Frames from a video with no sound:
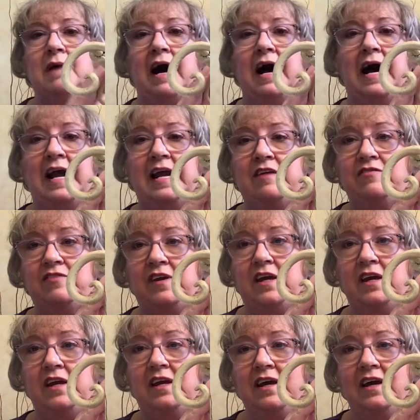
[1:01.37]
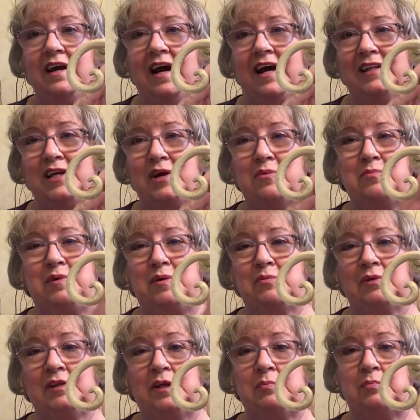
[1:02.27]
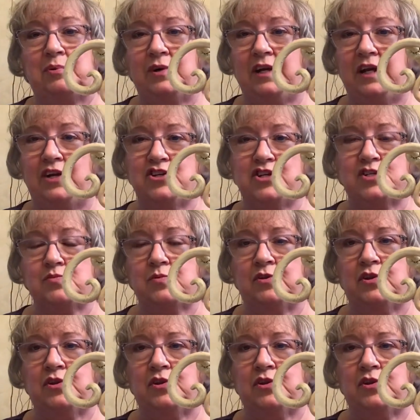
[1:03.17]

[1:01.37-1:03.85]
ivy. I think it would be really pretty just with the